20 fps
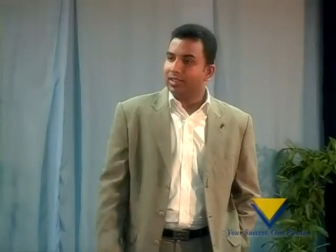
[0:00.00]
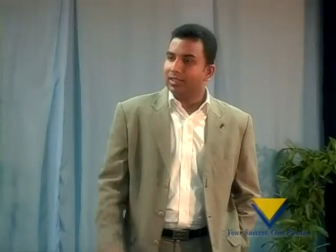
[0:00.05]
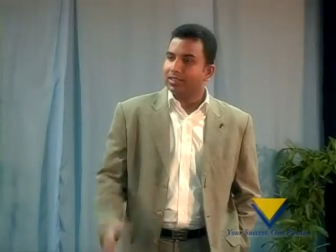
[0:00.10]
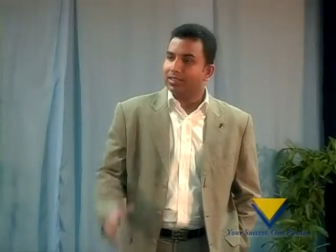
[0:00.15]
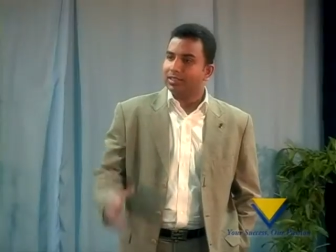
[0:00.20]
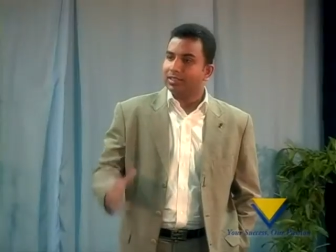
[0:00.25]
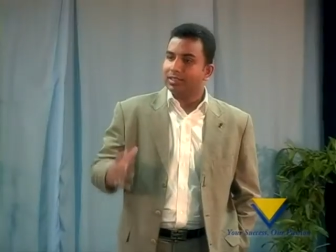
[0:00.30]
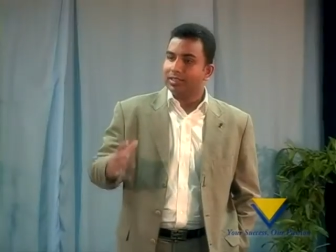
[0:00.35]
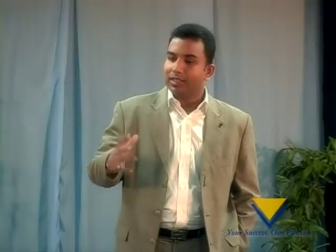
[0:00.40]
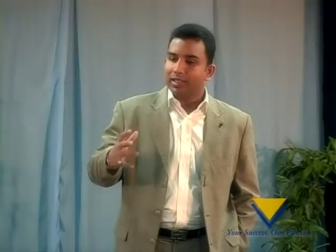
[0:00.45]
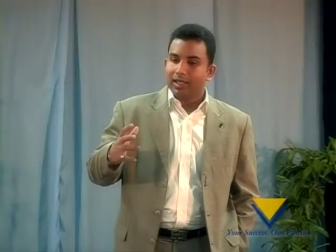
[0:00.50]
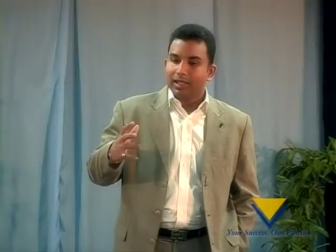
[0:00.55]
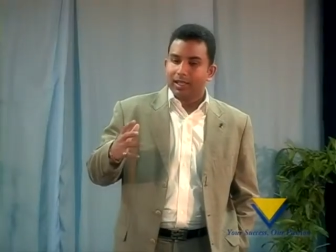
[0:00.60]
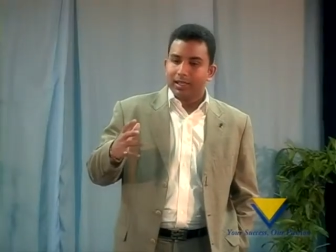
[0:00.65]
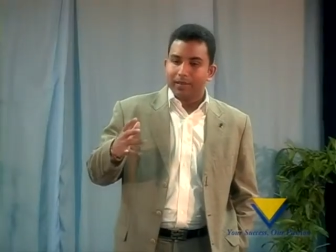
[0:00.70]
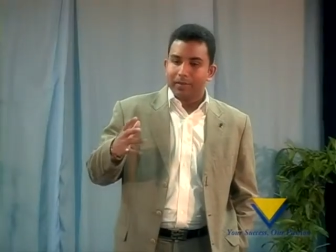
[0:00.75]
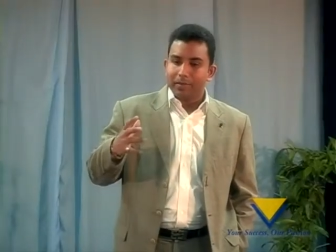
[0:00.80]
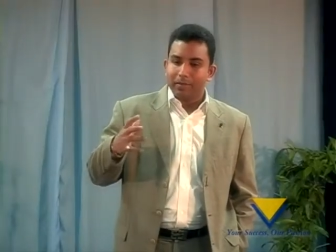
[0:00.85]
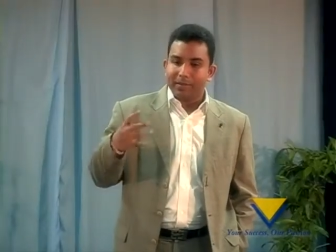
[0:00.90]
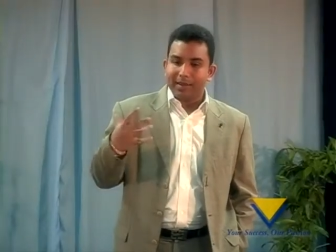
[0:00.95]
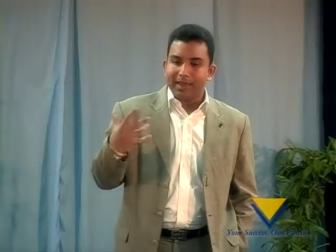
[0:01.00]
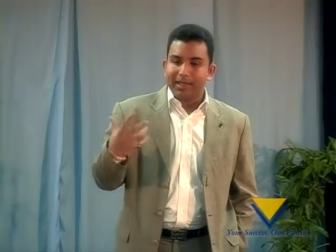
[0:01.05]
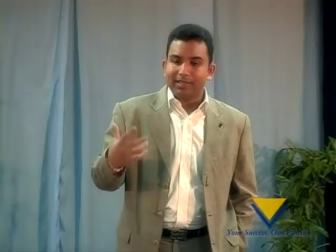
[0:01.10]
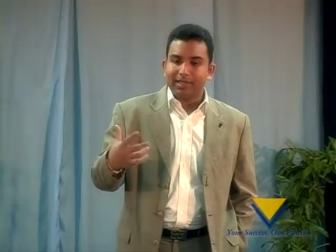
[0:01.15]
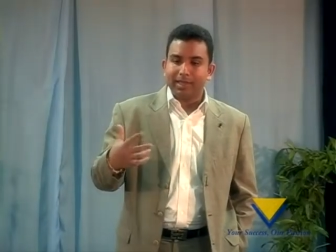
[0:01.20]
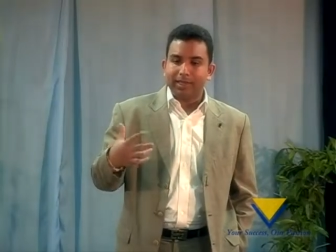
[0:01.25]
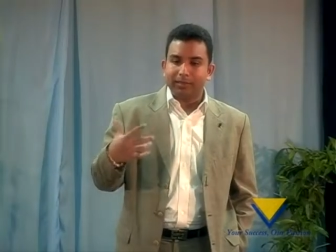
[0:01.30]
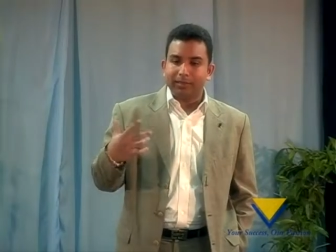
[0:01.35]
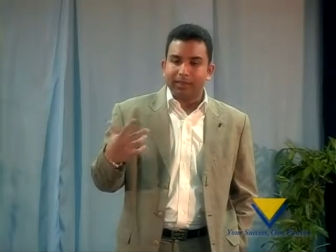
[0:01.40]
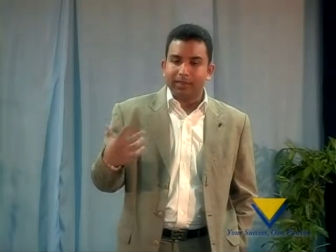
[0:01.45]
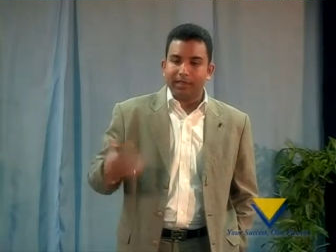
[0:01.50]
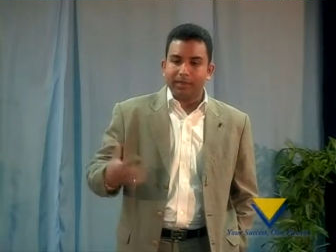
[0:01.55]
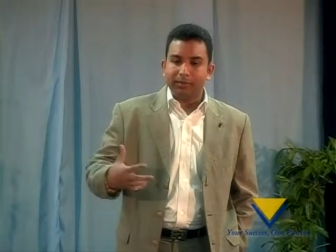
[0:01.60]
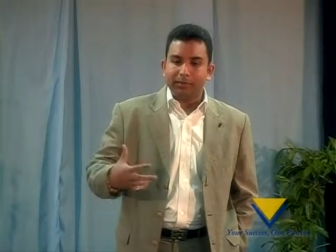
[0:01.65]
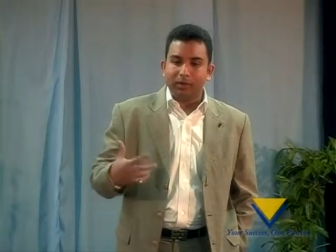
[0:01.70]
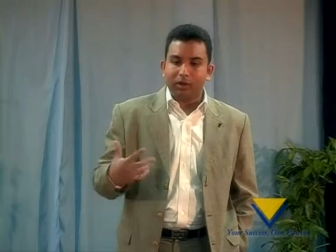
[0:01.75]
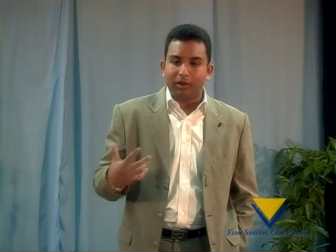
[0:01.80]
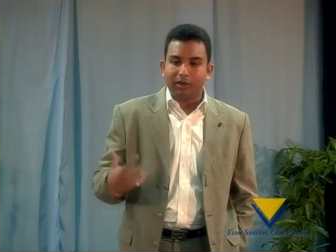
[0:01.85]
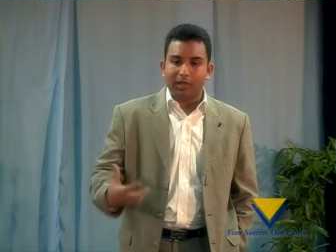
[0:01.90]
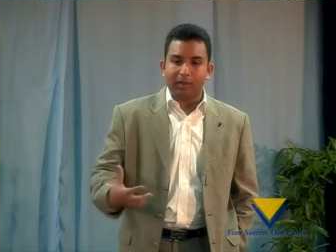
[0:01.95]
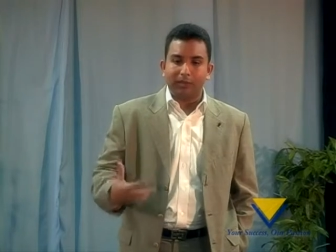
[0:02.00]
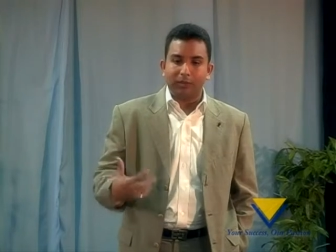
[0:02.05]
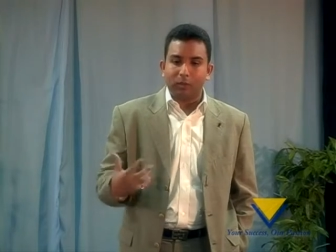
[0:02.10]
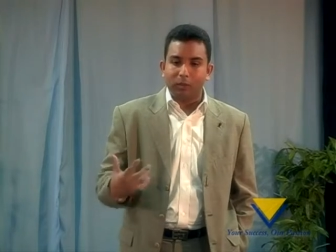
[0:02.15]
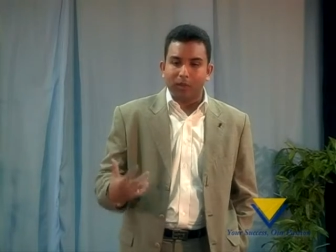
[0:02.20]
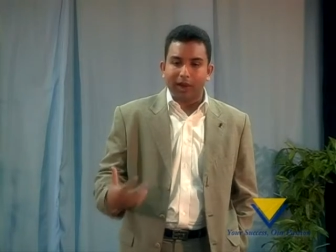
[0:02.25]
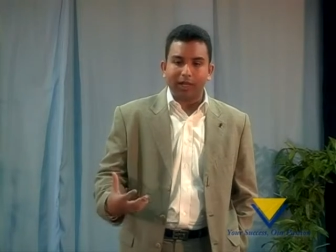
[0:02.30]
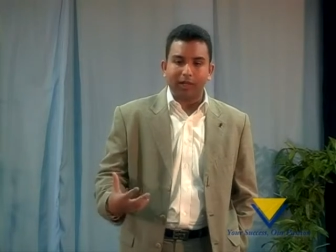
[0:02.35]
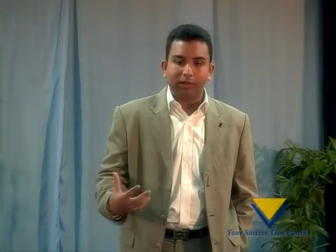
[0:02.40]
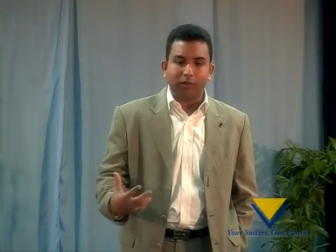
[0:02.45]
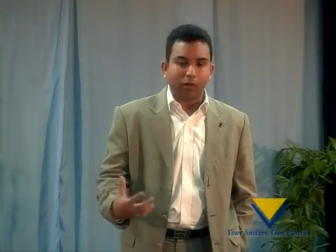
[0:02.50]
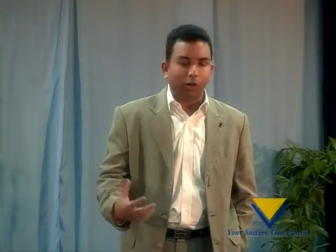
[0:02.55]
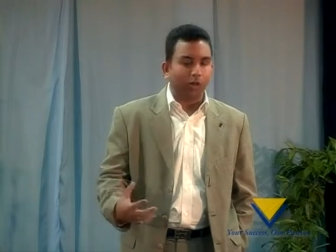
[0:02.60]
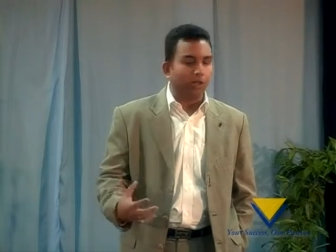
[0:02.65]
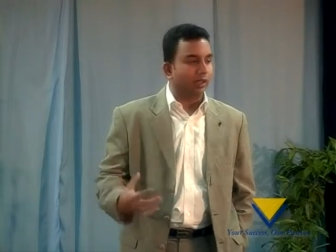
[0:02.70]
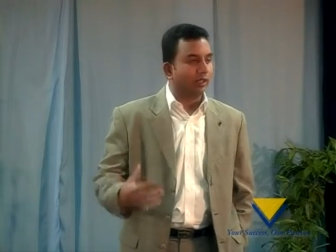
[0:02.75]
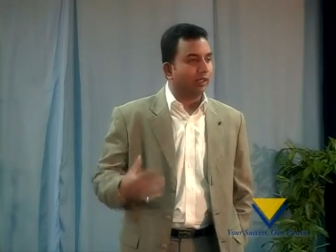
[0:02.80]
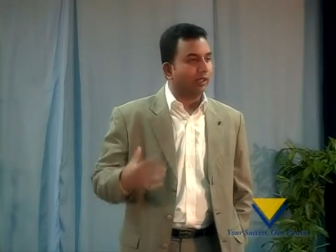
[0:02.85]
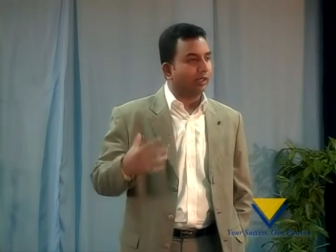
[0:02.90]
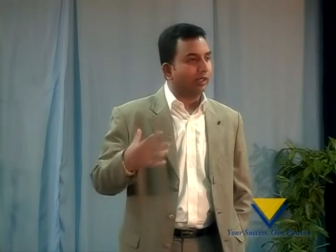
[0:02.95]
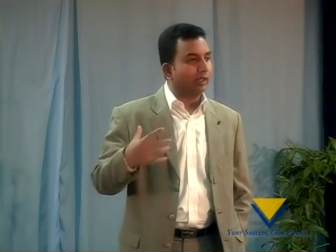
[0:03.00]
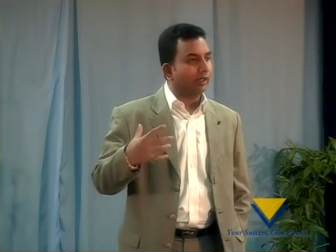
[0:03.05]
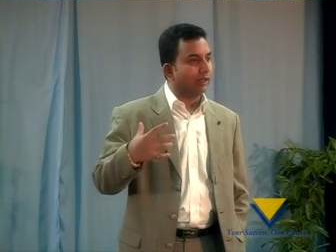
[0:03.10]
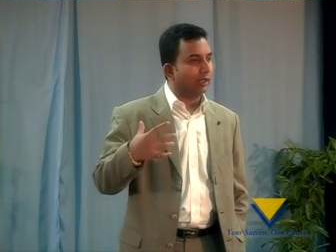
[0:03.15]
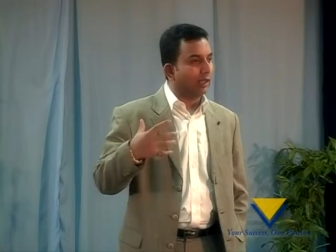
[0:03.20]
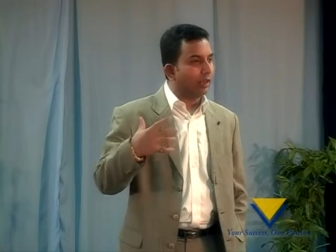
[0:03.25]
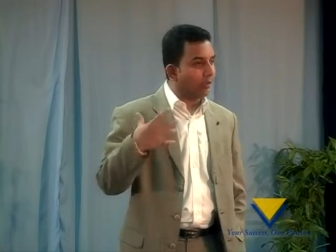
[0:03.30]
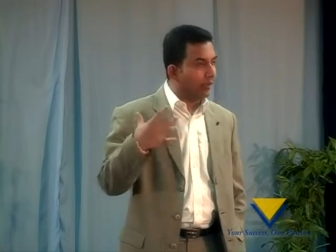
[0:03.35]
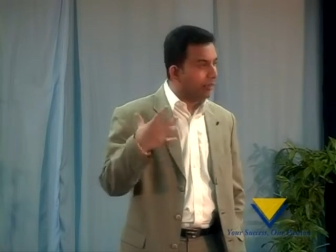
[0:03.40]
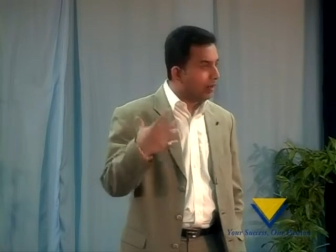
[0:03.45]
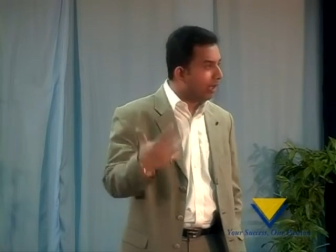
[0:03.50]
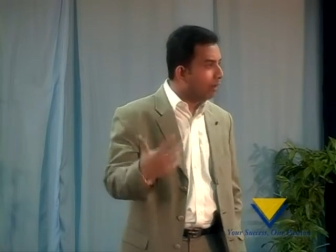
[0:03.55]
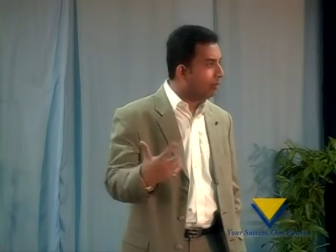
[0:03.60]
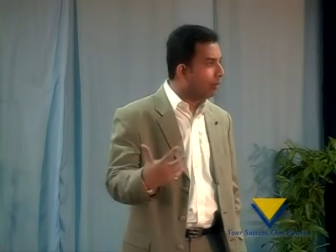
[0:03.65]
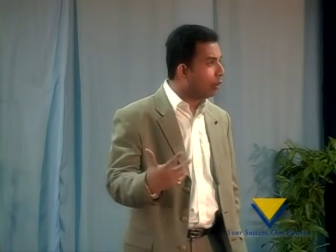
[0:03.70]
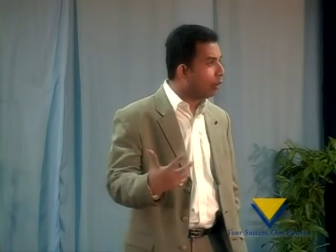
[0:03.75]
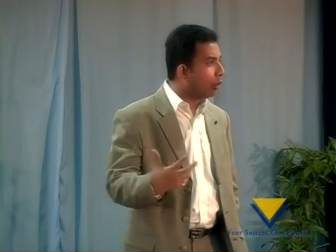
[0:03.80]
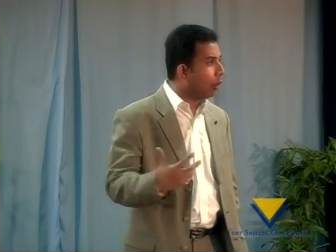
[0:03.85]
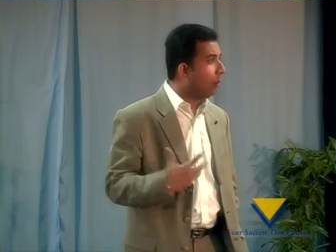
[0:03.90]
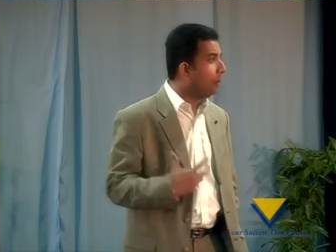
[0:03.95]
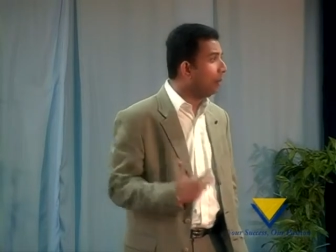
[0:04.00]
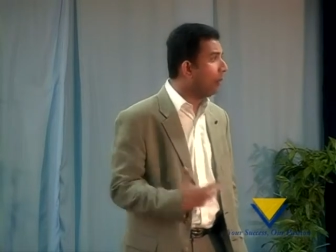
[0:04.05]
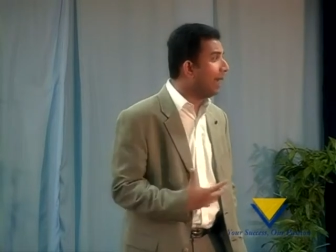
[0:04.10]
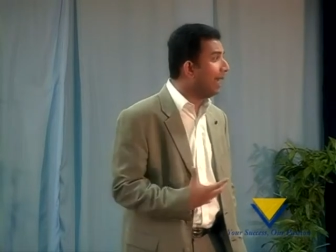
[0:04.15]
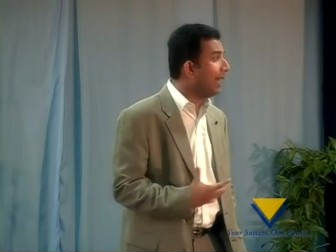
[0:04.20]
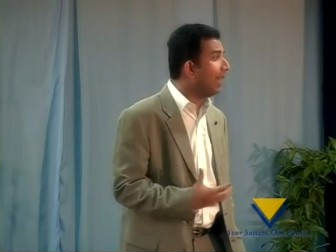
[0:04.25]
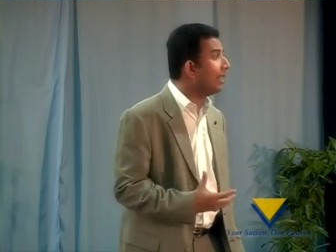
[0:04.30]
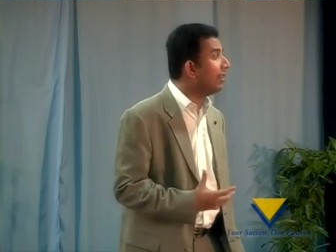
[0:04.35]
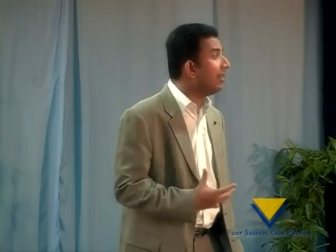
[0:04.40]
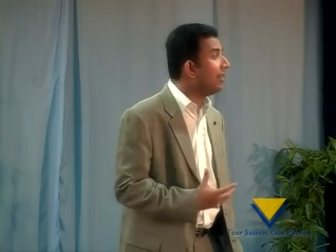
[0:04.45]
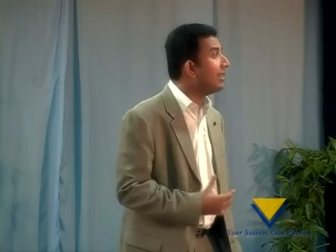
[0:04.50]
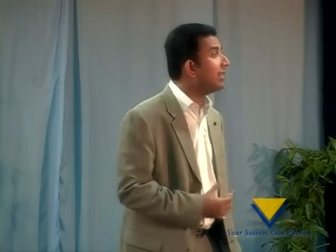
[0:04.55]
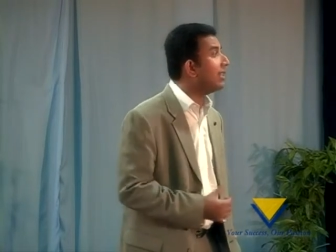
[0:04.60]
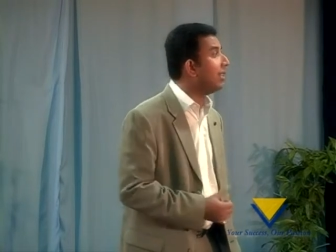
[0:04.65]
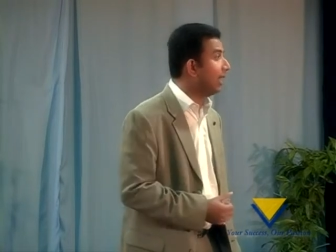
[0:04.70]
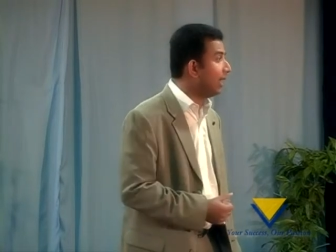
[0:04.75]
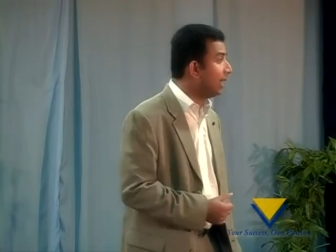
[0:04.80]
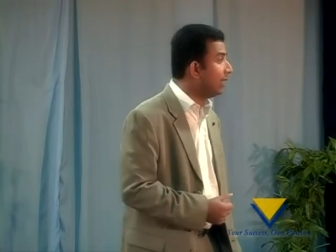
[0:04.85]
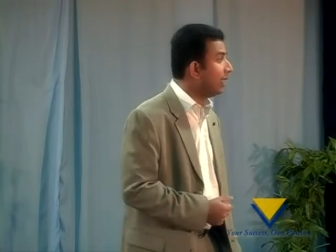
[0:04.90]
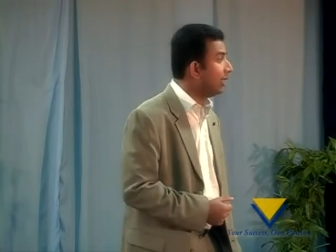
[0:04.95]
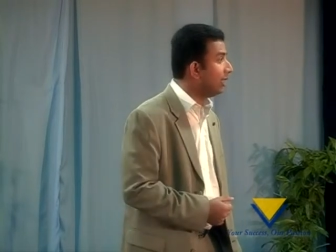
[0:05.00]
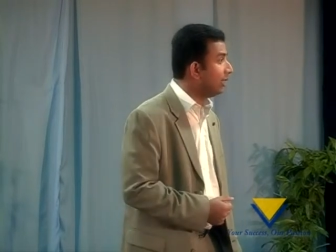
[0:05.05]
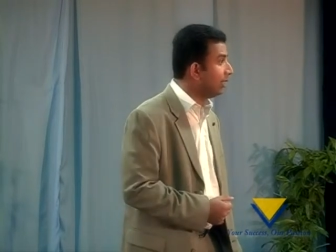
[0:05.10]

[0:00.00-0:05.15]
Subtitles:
this basic building block number 1 called the dream or compelling reason.